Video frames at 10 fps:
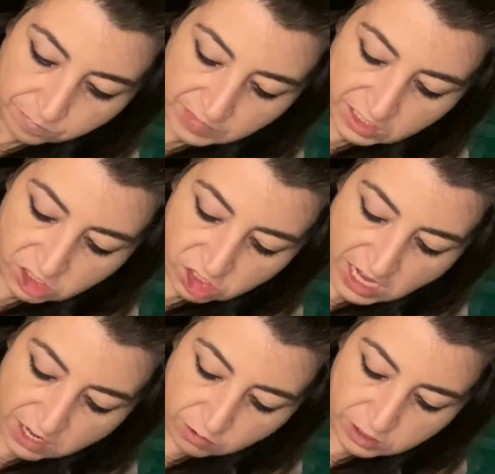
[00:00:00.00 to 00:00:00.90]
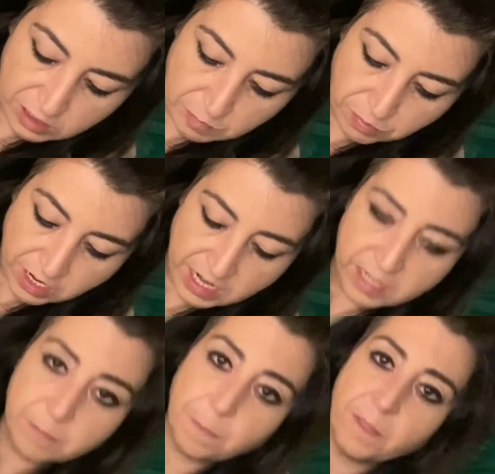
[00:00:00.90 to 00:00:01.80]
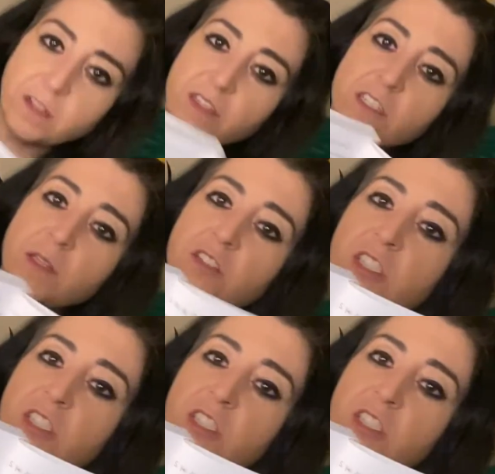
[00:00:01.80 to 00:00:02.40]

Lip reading: a shadow spread. Look, she's